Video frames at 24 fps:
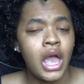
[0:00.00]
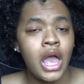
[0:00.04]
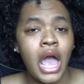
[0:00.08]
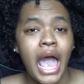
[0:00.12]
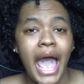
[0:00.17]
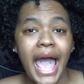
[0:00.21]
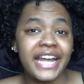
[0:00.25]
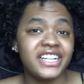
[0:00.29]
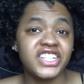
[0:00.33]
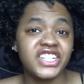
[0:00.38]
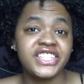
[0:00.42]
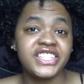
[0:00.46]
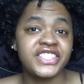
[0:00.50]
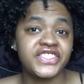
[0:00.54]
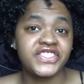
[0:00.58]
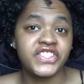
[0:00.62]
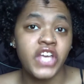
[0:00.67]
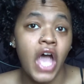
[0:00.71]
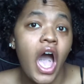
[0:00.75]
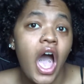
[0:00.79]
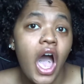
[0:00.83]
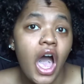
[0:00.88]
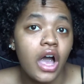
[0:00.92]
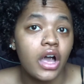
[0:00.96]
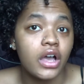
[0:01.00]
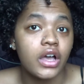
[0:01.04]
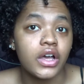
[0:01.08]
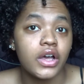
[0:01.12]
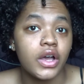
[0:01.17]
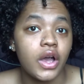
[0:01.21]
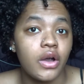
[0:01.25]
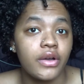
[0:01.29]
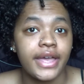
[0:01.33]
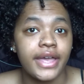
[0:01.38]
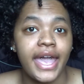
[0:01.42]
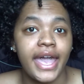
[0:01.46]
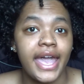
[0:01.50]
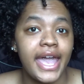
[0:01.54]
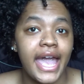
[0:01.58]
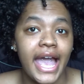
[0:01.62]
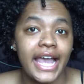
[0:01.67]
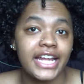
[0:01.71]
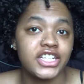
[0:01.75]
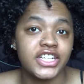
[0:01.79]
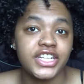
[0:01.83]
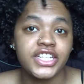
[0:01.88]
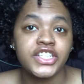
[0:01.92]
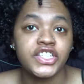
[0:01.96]
I just talk, okay?
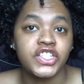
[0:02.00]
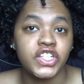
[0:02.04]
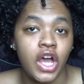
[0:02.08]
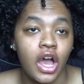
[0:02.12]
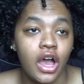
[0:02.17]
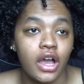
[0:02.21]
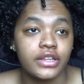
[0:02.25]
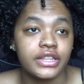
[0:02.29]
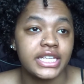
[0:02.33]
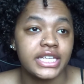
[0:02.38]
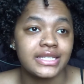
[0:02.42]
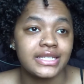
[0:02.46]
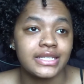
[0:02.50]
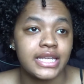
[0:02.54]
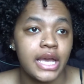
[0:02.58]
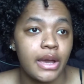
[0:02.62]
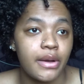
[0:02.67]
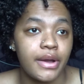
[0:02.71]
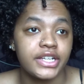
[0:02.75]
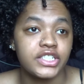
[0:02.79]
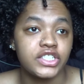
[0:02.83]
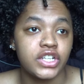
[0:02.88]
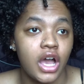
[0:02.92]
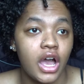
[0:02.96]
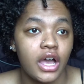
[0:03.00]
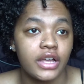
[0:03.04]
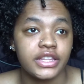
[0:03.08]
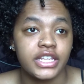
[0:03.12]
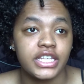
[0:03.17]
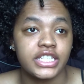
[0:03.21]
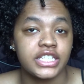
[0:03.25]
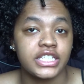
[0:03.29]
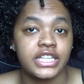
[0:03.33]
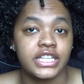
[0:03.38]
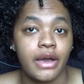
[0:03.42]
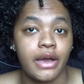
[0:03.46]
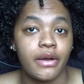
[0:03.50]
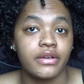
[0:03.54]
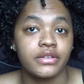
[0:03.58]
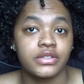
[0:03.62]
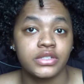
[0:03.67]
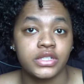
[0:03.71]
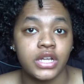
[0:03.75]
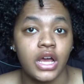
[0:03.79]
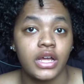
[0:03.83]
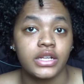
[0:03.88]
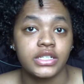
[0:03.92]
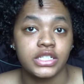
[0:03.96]
I just talk. This is how I talk. This is how I was
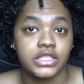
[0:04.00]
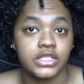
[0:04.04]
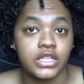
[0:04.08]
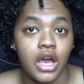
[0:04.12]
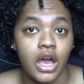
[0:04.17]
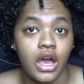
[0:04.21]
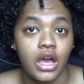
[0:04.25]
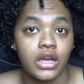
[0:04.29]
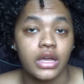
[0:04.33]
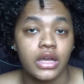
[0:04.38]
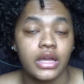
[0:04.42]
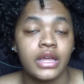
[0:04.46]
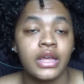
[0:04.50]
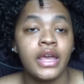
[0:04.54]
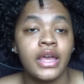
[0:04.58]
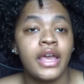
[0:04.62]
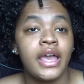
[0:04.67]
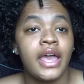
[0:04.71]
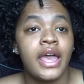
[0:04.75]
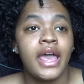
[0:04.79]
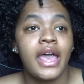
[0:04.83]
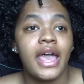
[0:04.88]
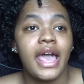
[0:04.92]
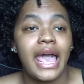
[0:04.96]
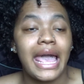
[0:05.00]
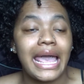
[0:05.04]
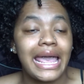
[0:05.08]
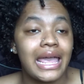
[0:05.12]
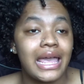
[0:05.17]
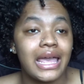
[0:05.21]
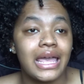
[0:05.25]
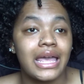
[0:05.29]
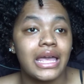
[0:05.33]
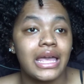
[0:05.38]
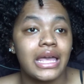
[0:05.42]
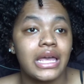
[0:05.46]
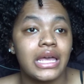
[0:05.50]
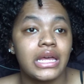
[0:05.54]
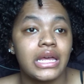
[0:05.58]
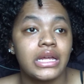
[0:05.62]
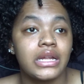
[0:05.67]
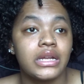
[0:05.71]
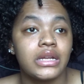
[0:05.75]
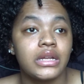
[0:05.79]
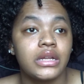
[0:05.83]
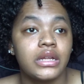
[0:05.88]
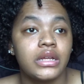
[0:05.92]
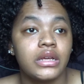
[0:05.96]
taught to talk.
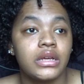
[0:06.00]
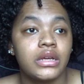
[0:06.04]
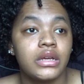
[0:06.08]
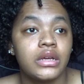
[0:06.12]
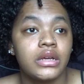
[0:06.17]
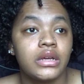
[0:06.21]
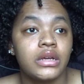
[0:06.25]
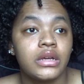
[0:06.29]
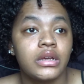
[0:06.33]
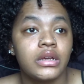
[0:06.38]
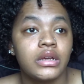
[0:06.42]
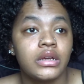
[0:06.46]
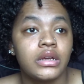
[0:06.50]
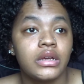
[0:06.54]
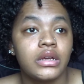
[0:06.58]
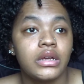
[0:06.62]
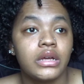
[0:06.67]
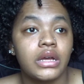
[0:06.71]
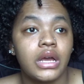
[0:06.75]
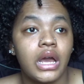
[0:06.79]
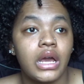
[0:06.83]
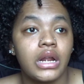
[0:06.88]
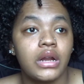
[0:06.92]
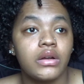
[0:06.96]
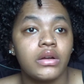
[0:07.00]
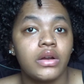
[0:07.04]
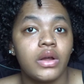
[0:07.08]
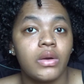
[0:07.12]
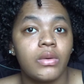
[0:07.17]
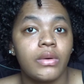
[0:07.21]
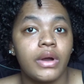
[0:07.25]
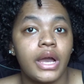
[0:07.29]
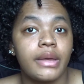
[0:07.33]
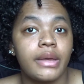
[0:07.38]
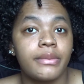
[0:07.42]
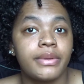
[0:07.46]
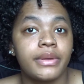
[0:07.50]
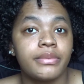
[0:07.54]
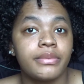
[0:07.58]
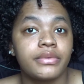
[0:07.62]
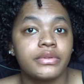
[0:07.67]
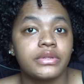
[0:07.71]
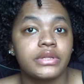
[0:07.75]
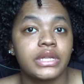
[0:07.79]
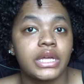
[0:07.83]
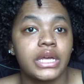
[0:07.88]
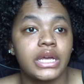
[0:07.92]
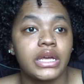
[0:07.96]
And I don't know why people
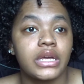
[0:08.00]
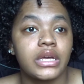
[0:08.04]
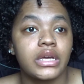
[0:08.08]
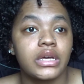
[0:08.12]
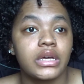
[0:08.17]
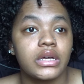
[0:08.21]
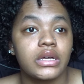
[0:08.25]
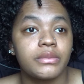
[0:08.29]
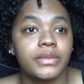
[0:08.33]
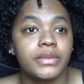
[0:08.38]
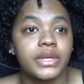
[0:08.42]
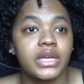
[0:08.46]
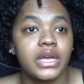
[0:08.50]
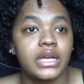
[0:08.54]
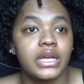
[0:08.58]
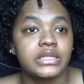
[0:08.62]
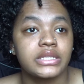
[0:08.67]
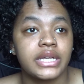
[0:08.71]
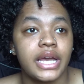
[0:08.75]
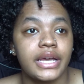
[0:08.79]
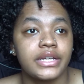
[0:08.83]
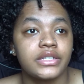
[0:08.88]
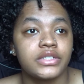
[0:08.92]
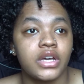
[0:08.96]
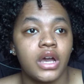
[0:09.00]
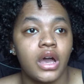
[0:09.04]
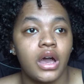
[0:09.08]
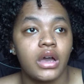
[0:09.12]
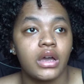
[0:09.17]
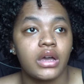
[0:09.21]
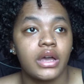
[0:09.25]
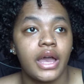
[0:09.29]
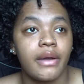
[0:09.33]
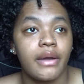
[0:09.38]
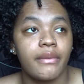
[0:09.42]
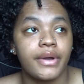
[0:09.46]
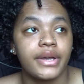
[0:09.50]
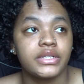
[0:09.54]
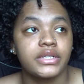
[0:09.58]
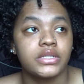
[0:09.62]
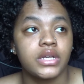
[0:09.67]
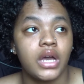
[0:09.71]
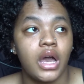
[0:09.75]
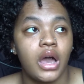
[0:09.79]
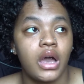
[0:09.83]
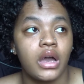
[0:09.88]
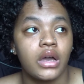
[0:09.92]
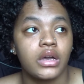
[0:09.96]
think because I talk how I
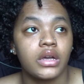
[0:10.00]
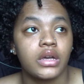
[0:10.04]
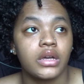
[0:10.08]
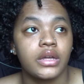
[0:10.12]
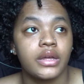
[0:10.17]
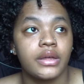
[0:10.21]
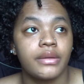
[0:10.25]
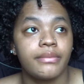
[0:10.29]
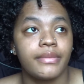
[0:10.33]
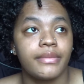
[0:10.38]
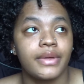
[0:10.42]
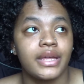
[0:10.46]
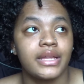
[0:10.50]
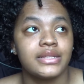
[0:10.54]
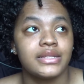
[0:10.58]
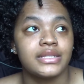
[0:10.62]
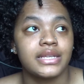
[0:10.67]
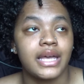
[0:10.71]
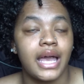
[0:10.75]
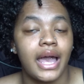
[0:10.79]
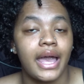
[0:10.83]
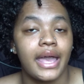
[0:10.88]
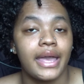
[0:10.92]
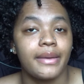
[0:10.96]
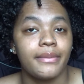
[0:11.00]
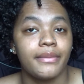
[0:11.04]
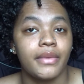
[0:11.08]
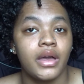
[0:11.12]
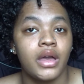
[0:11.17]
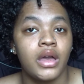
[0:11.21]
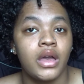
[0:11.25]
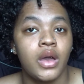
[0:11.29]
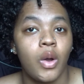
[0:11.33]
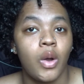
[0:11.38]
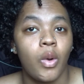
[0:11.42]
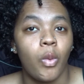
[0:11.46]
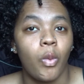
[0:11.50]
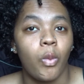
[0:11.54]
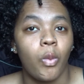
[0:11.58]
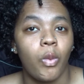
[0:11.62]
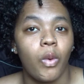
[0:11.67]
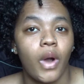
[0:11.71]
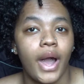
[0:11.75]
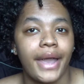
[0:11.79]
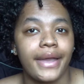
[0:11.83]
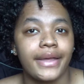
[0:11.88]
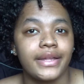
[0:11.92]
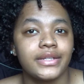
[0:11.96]
talk, it means I'm
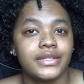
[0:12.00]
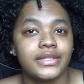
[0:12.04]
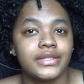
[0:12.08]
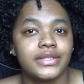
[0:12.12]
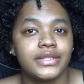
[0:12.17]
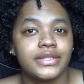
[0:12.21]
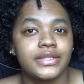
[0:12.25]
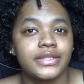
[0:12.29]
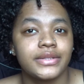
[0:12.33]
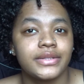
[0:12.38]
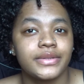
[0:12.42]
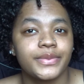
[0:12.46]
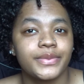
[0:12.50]
white.